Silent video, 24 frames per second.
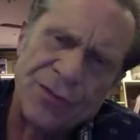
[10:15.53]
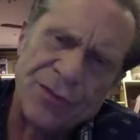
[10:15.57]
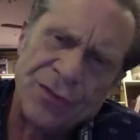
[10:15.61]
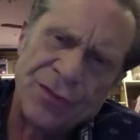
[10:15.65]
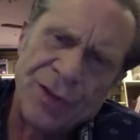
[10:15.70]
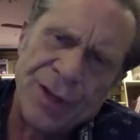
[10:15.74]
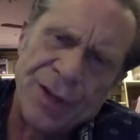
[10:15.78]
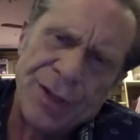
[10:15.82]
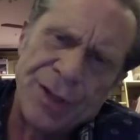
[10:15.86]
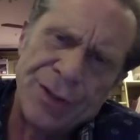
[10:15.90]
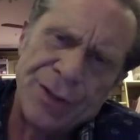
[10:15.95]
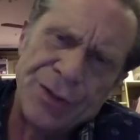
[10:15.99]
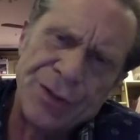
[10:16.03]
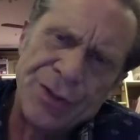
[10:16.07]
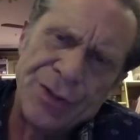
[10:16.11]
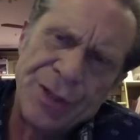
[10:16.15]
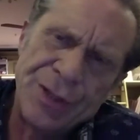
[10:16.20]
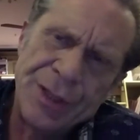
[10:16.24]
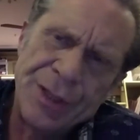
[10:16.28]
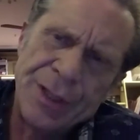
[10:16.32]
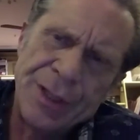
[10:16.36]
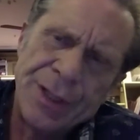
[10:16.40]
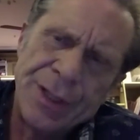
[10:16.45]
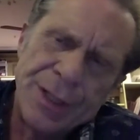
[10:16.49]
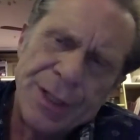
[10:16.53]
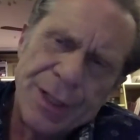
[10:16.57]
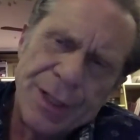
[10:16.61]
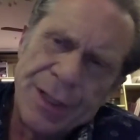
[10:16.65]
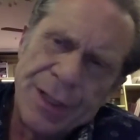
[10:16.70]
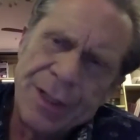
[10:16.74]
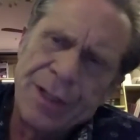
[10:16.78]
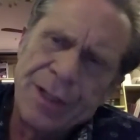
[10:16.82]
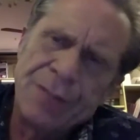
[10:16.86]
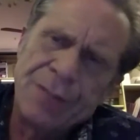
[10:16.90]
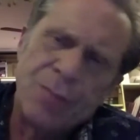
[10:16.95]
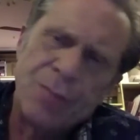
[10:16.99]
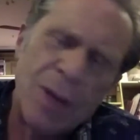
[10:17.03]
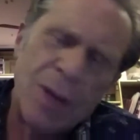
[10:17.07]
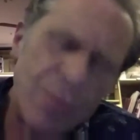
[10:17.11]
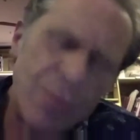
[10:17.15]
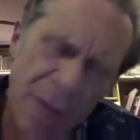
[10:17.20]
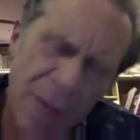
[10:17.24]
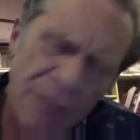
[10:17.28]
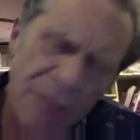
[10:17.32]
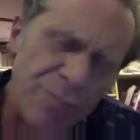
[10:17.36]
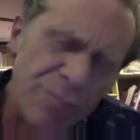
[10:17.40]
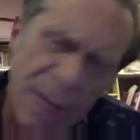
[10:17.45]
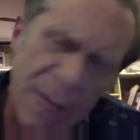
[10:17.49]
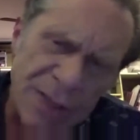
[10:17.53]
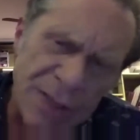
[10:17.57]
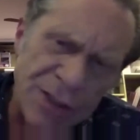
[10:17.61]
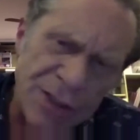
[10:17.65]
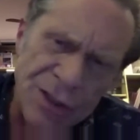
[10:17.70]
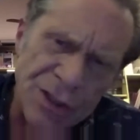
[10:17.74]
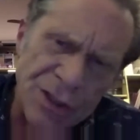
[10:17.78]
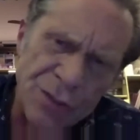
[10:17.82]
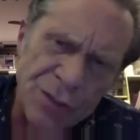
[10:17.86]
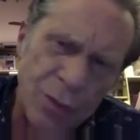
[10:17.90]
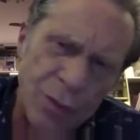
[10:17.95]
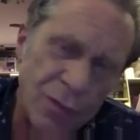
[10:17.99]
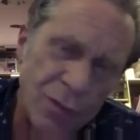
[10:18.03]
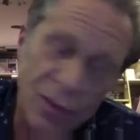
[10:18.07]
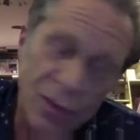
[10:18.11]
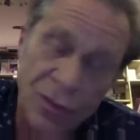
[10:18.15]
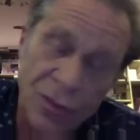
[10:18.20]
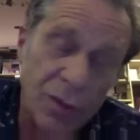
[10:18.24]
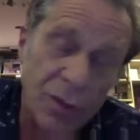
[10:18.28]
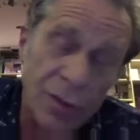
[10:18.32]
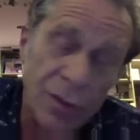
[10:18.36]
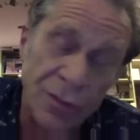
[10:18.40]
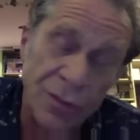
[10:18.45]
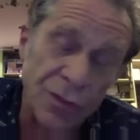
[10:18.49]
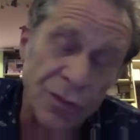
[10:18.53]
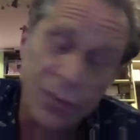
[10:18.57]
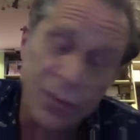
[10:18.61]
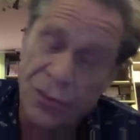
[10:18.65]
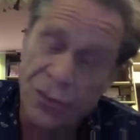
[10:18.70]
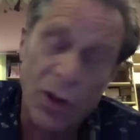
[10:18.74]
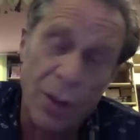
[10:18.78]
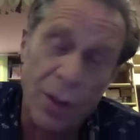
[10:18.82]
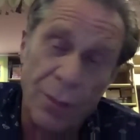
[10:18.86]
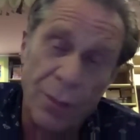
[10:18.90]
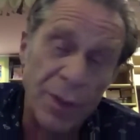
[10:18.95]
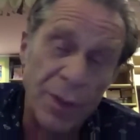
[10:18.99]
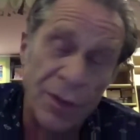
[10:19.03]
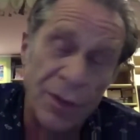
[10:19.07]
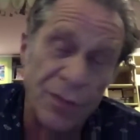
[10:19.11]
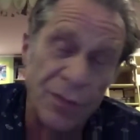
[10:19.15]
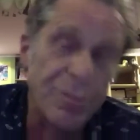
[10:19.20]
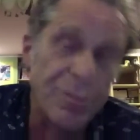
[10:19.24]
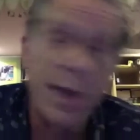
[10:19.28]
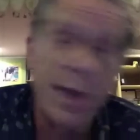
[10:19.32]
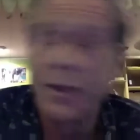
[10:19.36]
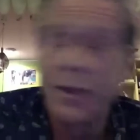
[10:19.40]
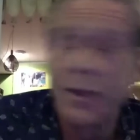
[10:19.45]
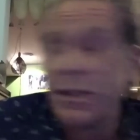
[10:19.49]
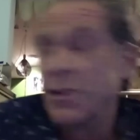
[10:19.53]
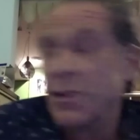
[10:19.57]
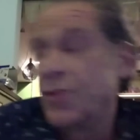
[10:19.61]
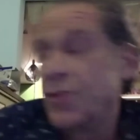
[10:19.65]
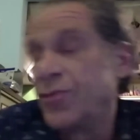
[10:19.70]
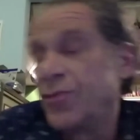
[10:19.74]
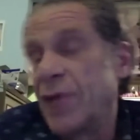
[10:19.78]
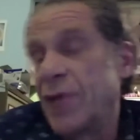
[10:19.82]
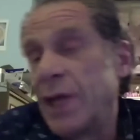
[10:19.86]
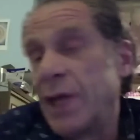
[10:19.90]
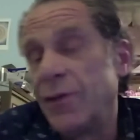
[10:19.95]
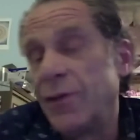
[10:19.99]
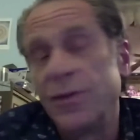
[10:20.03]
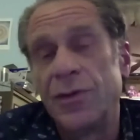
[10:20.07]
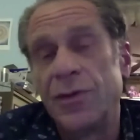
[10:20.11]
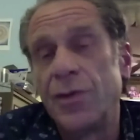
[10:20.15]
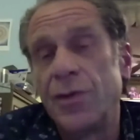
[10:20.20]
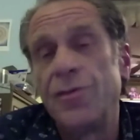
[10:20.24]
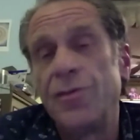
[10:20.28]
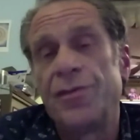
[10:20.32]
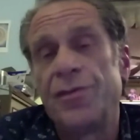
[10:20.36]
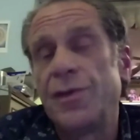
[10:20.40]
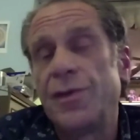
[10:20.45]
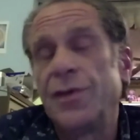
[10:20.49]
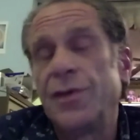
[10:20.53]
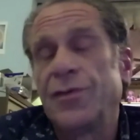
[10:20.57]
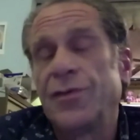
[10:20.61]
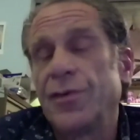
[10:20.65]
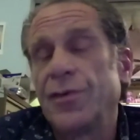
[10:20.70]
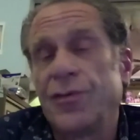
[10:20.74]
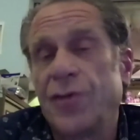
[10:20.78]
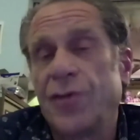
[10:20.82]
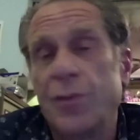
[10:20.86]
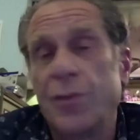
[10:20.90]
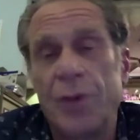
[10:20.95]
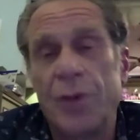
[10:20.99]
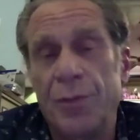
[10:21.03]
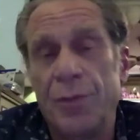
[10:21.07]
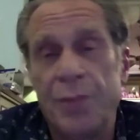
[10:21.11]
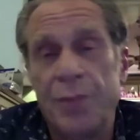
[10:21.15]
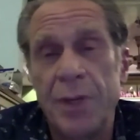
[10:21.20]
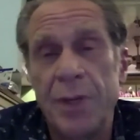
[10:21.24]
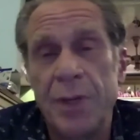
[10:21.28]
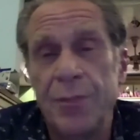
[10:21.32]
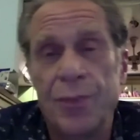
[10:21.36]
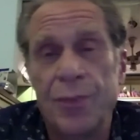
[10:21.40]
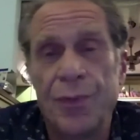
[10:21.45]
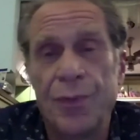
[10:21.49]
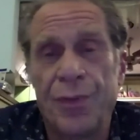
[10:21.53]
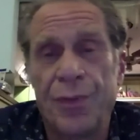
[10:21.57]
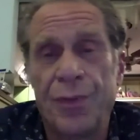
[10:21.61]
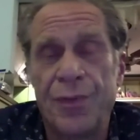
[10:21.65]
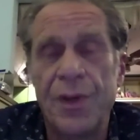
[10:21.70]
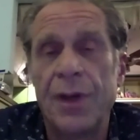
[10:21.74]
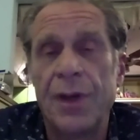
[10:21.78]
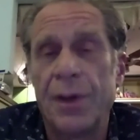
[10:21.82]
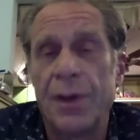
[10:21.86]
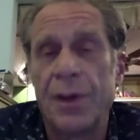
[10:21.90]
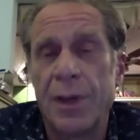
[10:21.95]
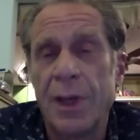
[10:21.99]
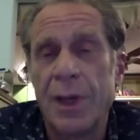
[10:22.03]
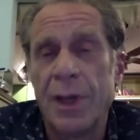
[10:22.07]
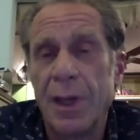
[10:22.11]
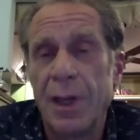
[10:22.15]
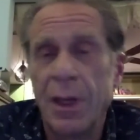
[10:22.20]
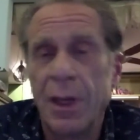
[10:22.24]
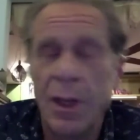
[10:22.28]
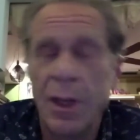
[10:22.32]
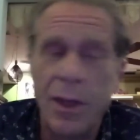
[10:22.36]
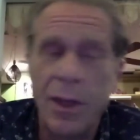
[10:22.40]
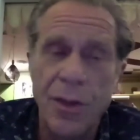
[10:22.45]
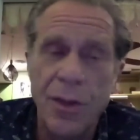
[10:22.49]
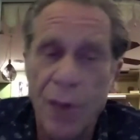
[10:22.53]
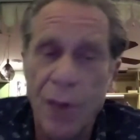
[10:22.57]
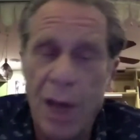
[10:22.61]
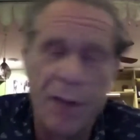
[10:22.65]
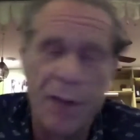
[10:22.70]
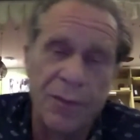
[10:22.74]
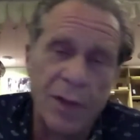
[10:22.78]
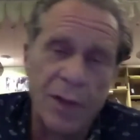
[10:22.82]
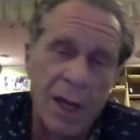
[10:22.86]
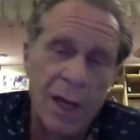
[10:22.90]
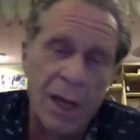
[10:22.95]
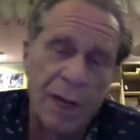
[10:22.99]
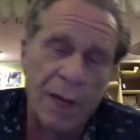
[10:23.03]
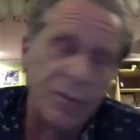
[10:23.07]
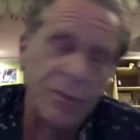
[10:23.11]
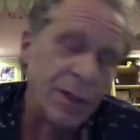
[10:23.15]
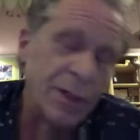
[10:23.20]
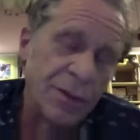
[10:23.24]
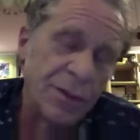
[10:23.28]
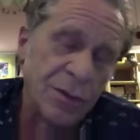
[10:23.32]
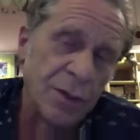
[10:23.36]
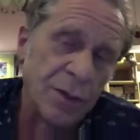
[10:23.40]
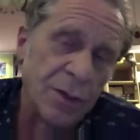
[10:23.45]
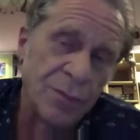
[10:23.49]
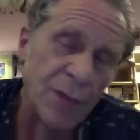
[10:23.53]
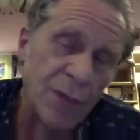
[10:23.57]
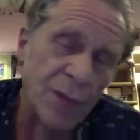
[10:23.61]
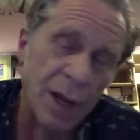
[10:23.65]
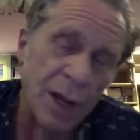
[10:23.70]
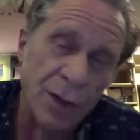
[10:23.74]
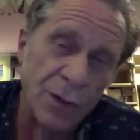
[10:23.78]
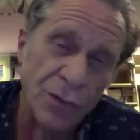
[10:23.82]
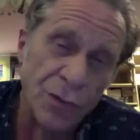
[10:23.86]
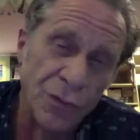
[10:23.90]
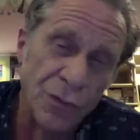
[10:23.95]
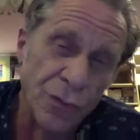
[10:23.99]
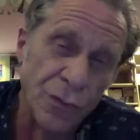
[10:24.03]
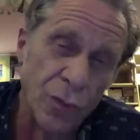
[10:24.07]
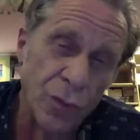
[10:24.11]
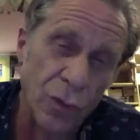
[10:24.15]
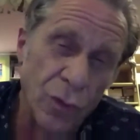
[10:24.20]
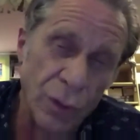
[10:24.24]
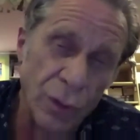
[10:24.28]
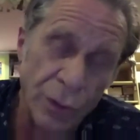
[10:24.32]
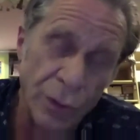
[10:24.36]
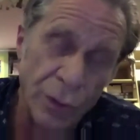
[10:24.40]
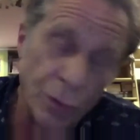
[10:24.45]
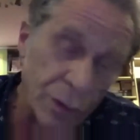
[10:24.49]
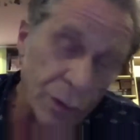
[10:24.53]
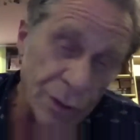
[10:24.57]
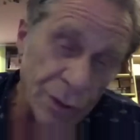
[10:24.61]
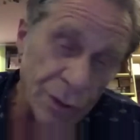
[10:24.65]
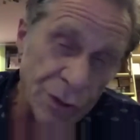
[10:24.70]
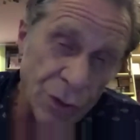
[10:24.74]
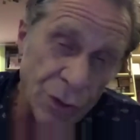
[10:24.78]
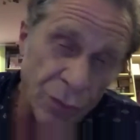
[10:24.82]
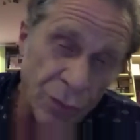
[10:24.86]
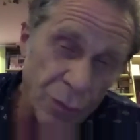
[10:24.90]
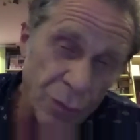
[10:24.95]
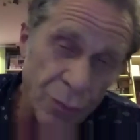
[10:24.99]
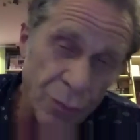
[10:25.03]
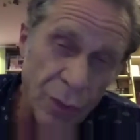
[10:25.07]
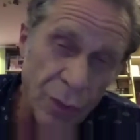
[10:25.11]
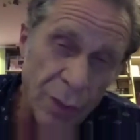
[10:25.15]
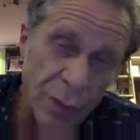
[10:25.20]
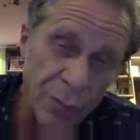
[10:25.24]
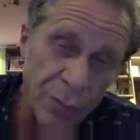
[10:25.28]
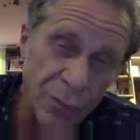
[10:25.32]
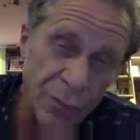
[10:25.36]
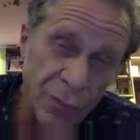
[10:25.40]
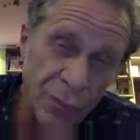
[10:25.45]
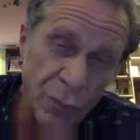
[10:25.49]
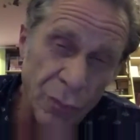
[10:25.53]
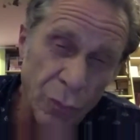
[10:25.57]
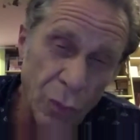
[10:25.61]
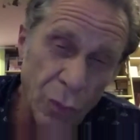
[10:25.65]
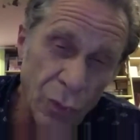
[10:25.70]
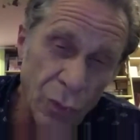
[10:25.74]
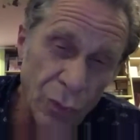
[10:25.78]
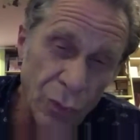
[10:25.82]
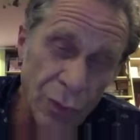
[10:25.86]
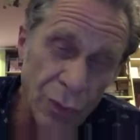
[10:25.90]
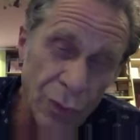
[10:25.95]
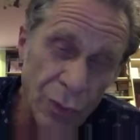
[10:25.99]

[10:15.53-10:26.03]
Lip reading: And my main message is to stop expecting the state to do things, because so many people think you have to have that top-down control in order to solve the problems of the world.